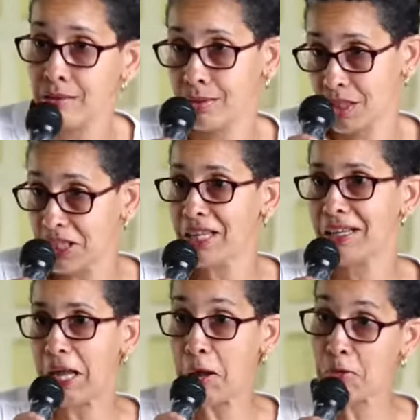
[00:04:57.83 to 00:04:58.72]
Sheila
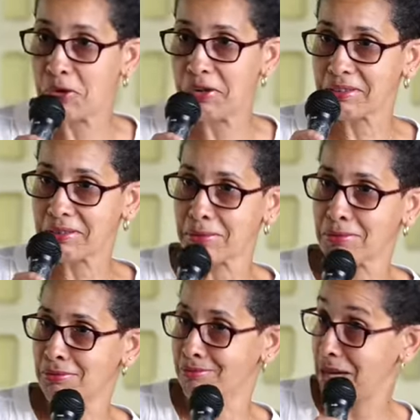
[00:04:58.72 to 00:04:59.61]
and I worked
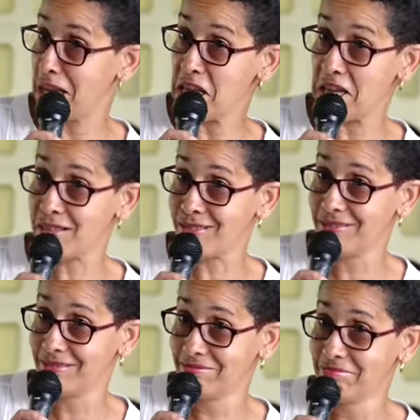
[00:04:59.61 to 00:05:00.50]
a
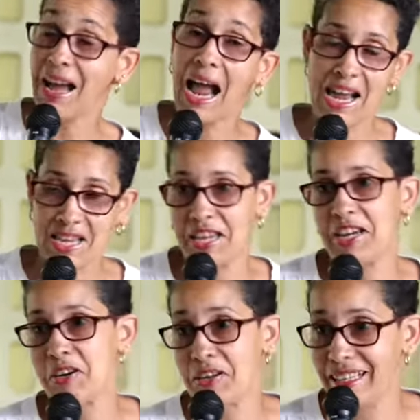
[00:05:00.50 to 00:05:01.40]
year a year
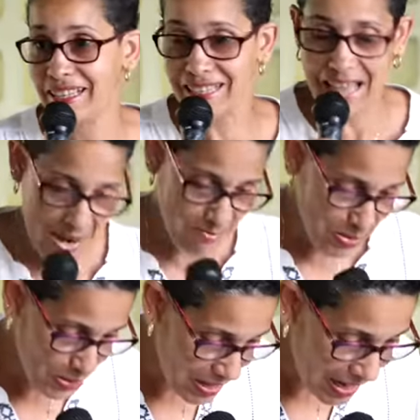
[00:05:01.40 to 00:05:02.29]
on this
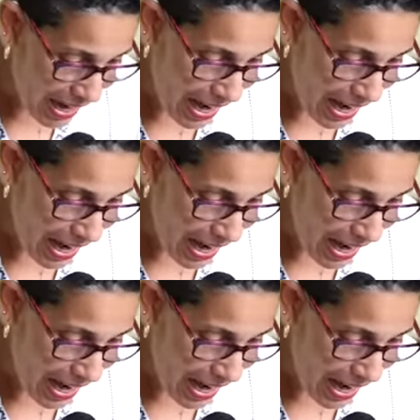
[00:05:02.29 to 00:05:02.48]
handbook,